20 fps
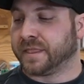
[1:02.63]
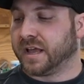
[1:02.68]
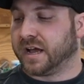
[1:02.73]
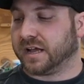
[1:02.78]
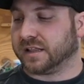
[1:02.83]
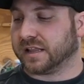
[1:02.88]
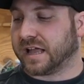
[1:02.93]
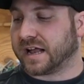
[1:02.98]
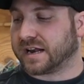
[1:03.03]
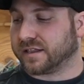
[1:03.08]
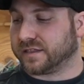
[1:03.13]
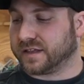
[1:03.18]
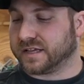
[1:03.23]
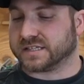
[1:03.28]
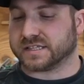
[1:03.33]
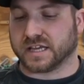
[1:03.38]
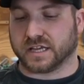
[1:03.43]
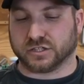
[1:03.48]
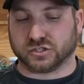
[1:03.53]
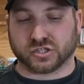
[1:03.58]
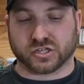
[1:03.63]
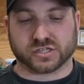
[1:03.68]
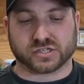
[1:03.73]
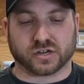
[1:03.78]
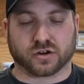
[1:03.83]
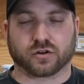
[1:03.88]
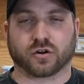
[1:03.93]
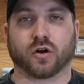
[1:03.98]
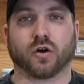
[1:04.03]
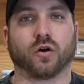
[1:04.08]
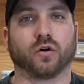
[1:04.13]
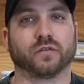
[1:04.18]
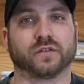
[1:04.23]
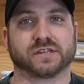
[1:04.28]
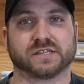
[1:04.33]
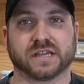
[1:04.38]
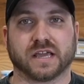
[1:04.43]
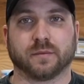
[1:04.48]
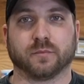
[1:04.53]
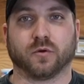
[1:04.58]
a lot of these hinges are all the
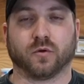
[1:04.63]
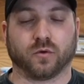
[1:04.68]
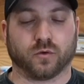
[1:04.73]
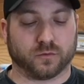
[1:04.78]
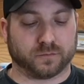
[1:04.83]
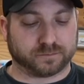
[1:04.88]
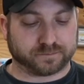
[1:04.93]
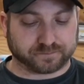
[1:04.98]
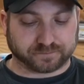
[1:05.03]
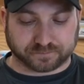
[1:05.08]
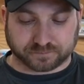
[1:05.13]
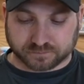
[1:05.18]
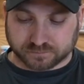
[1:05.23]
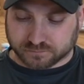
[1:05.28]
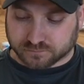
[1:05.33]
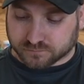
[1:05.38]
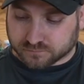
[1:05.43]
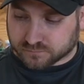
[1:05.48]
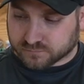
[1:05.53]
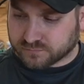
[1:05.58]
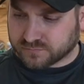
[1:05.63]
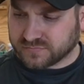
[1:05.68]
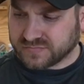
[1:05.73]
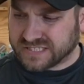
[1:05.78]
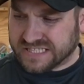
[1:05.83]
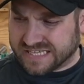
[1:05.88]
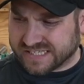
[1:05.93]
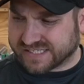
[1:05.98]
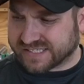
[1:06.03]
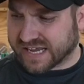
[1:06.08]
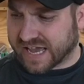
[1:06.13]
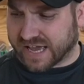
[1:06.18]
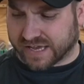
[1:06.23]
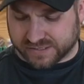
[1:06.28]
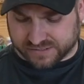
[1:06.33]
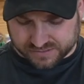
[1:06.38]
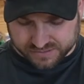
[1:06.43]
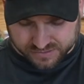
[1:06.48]
same hole size.